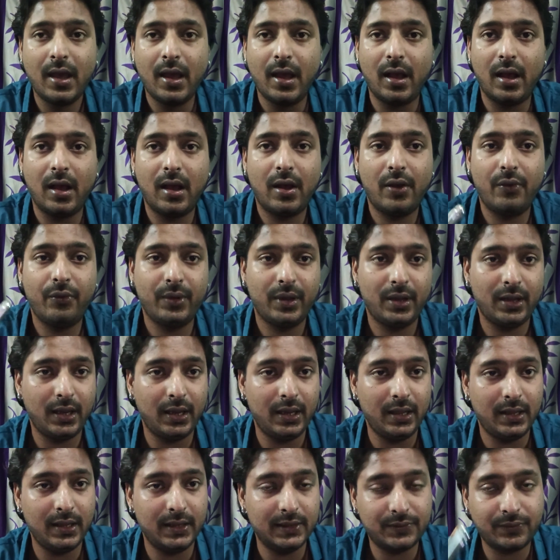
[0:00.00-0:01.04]

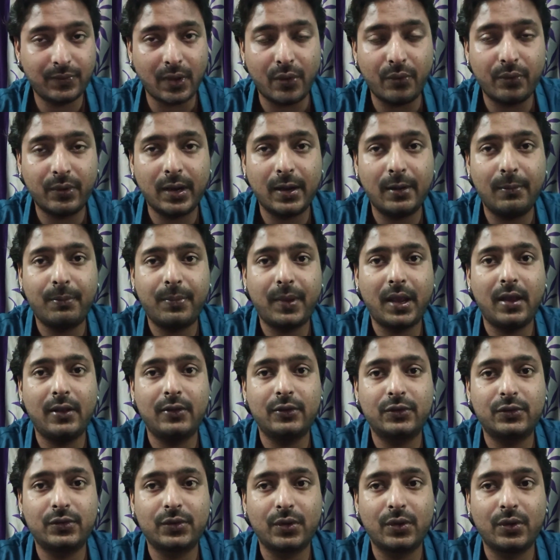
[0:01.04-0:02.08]
in this fountain
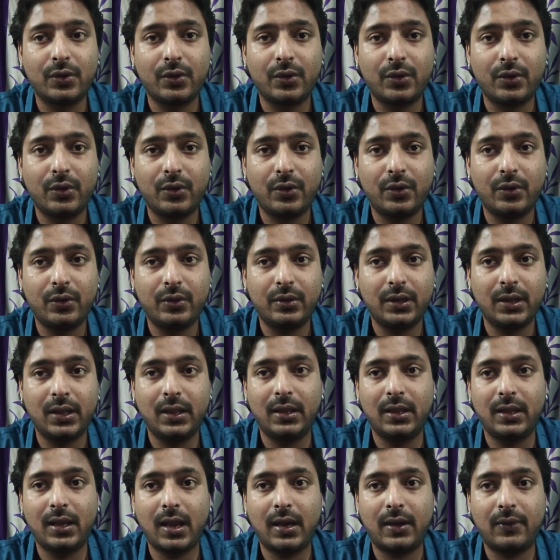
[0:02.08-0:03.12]
pen. So
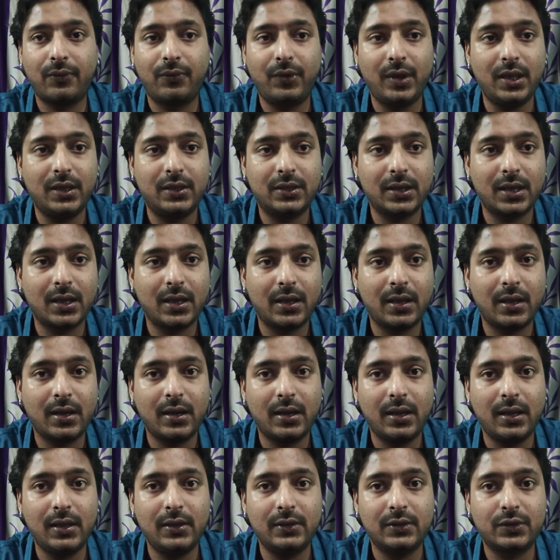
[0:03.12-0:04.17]
that feature
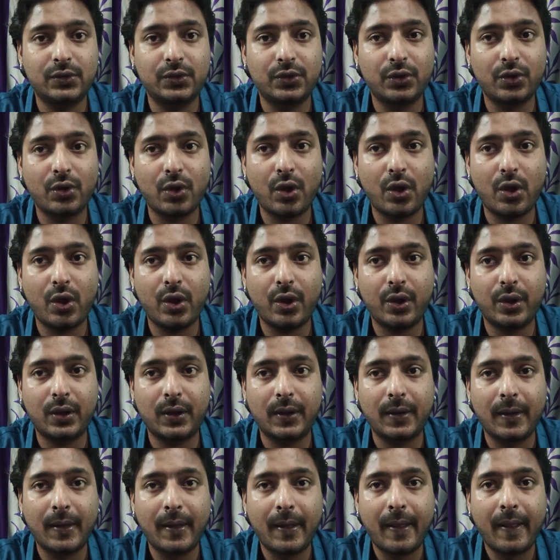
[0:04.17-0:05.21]
is not
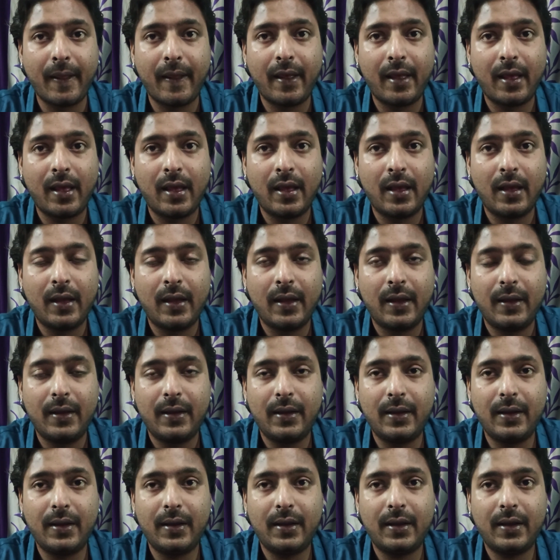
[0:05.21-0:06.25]

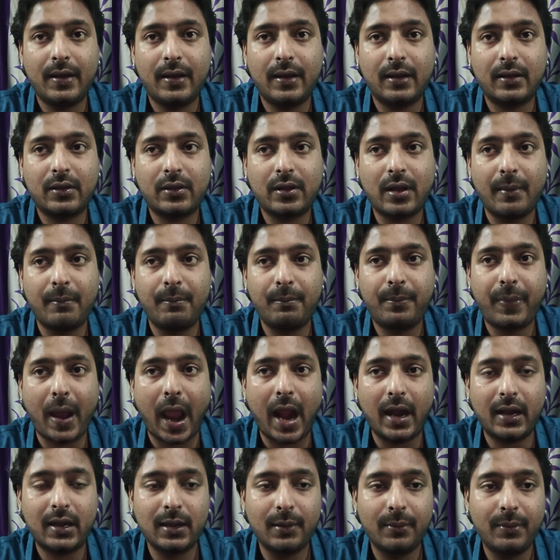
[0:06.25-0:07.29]

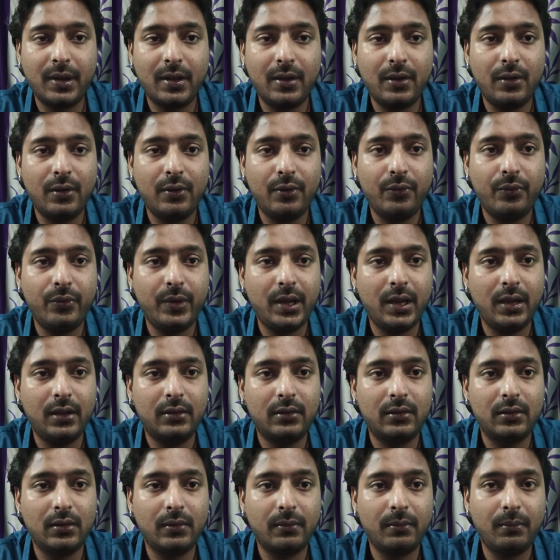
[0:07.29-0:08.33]
compatible with
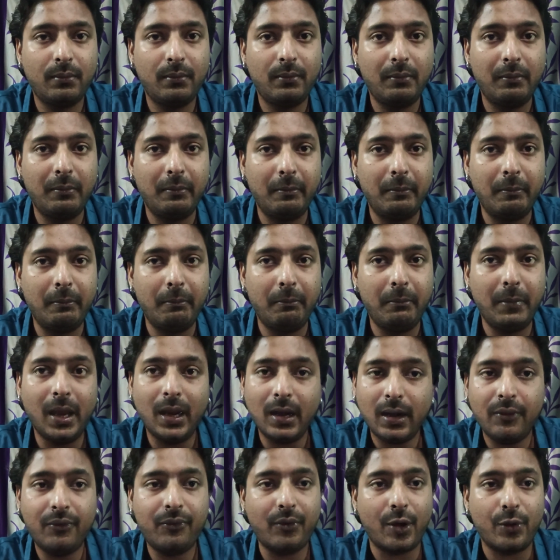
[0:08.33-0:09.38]

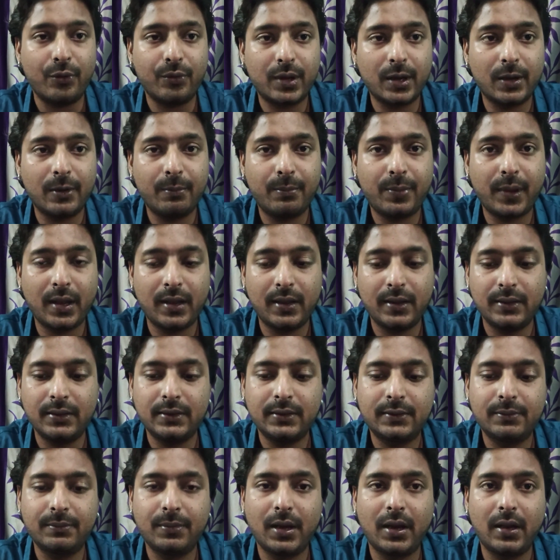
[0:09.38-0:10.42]
many fountain
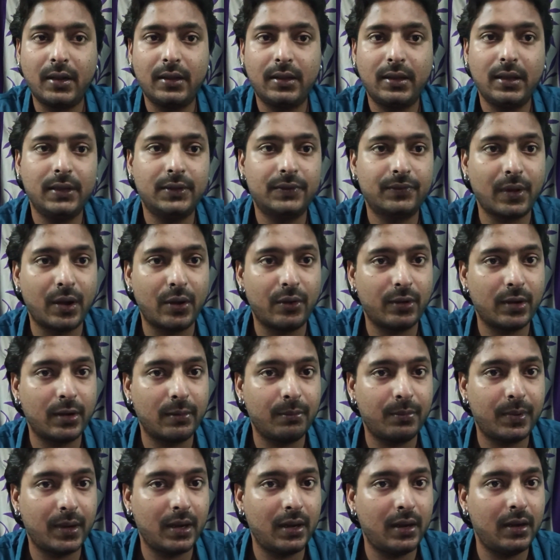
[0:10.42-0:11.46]
pens, but this
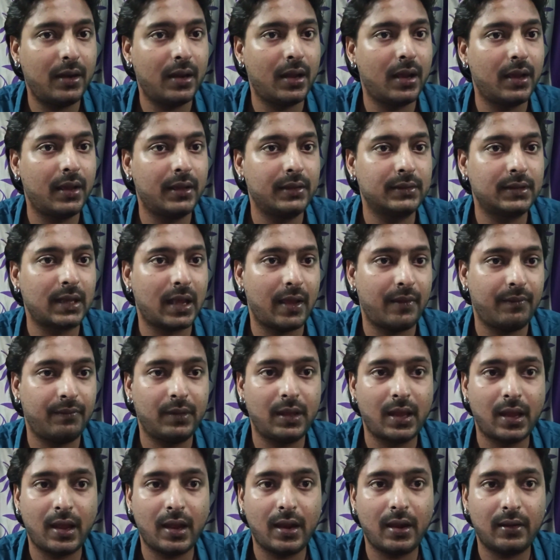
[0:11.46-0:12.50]
fountain pen does have
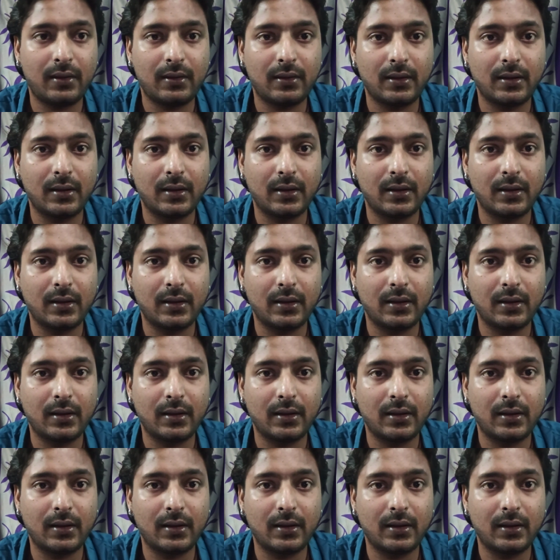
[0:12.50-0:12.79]
that